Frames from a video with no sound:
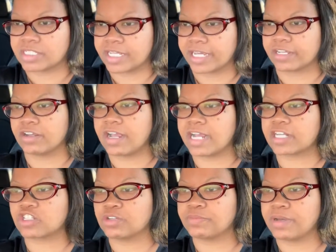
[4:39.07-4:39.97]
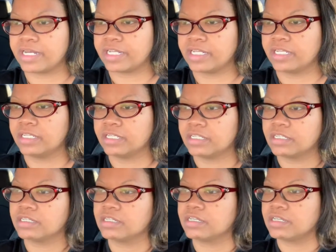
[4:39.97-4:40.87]
Take your extra money
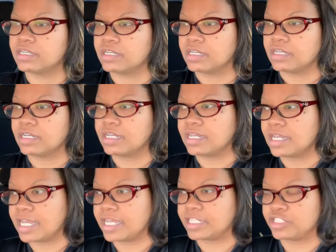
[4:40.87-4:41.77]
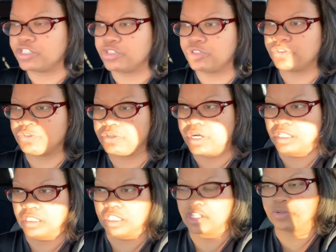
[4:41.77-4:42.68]
and do
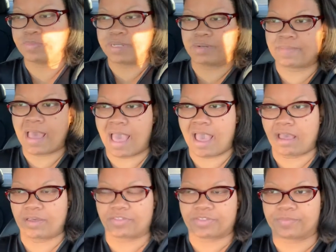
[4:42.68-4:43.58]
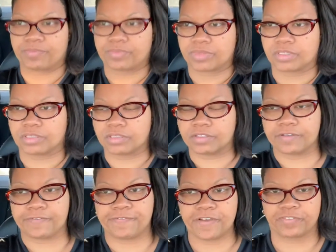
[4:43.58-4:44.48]
a little bit of math.
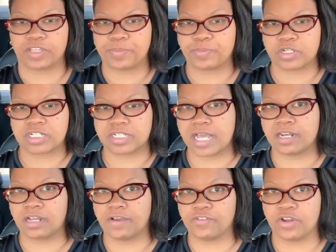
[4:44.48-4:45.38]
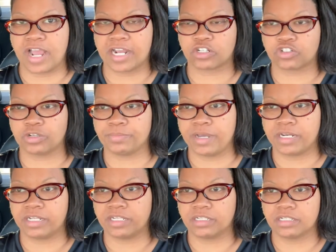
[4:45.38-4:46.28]
50% of your extra
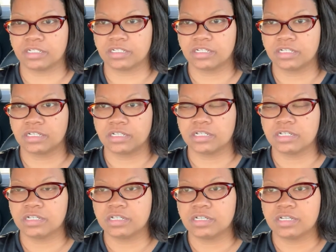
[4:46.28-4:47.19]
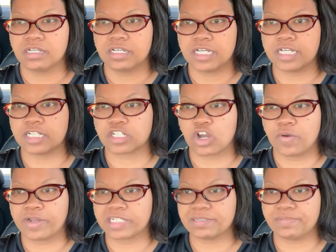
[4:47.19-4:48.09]
money is
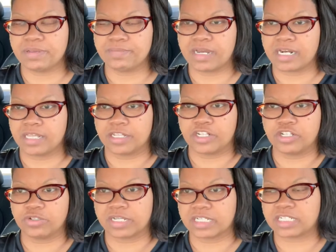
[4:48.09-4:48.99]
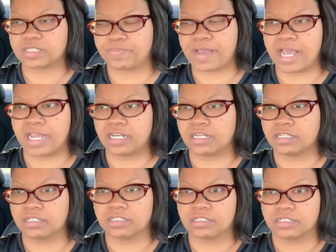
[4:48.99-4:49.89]
going to be money that you can spend
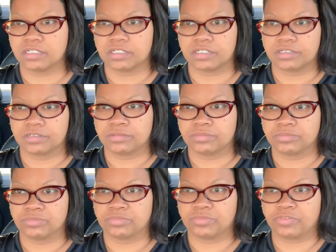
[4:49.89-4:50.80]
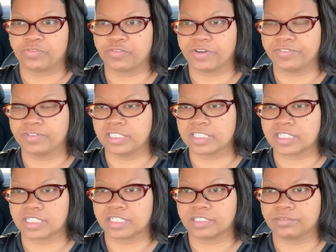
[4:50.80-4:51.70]

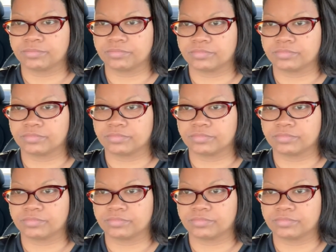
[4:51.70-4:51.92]
frivolously.